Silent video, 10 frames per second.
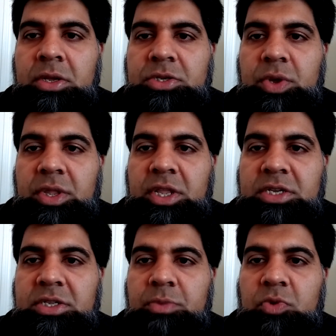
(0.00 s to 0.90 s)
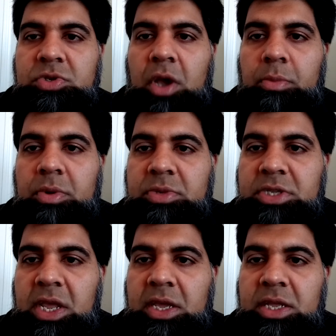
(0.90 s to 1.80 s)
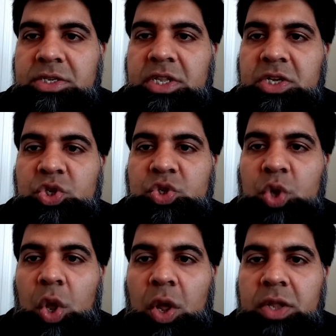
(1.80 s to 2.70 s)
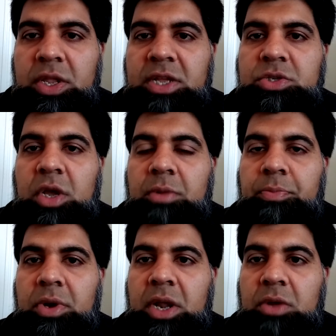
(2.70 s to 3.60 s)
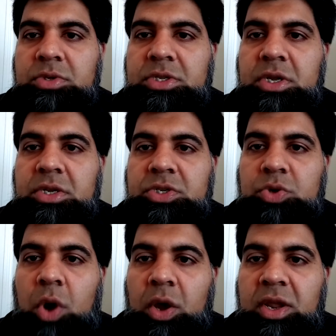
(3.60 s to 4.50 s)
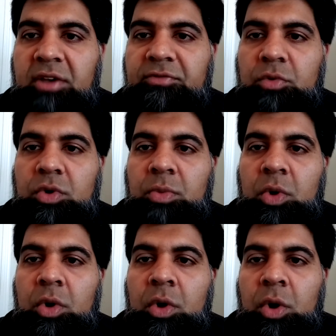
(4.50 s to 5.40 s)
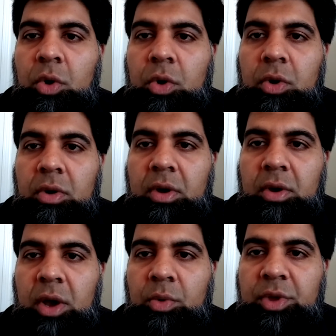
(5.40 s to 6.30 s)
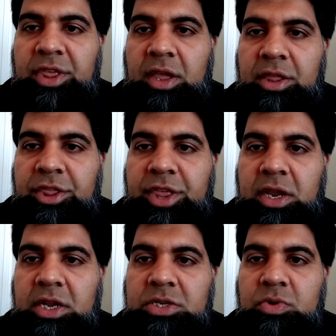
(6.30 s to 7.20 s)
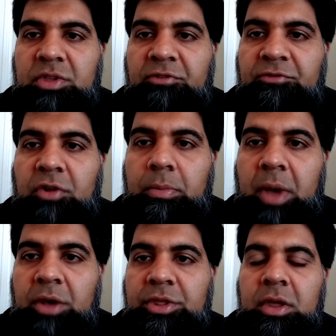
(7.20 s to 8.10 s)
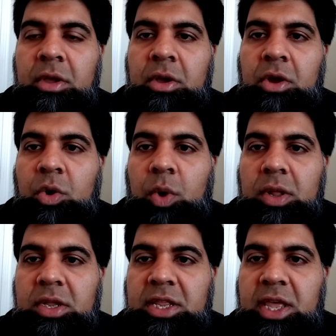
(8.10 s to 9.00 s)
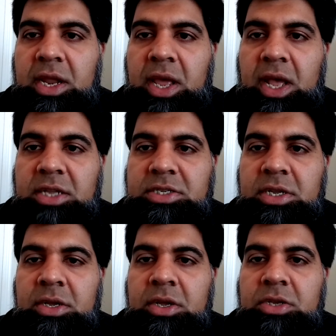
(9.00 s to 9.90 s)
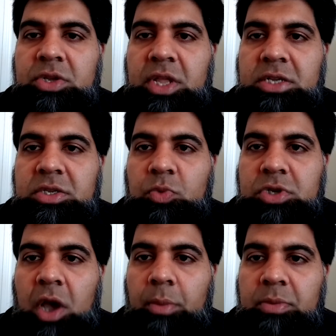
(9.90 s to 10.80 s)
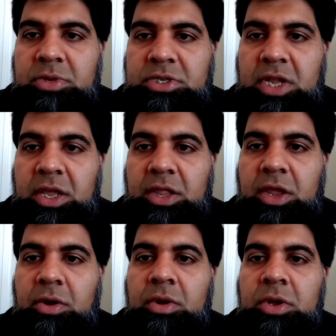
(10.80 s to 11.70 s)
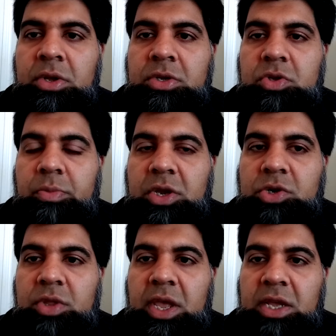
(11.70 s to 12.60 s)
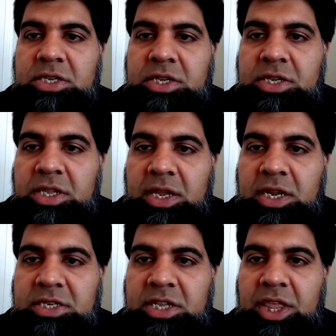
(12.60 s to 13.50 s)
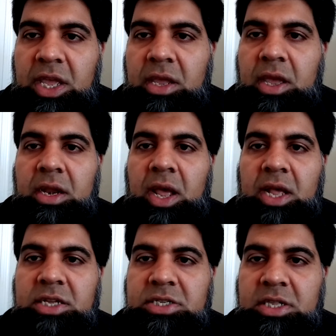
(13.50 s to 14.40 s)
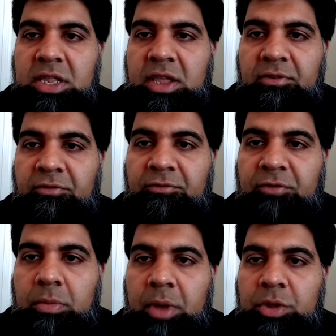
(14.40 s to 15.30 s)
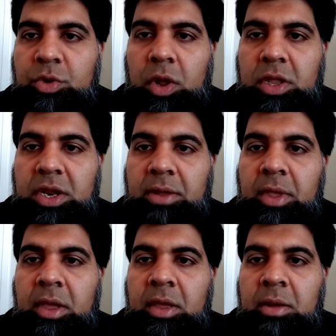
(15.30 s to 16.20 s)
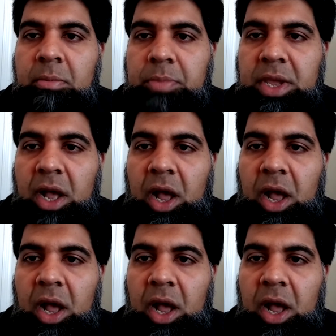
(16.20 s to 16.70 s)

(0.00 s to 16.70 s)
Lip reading: So in this, the most common mistake is the sad is not pronounced strong enough, or with a thickness or the full mouth quality that it has. So that's the most common mistake in there. So make sure that it is thick and has the full mouth quality. Be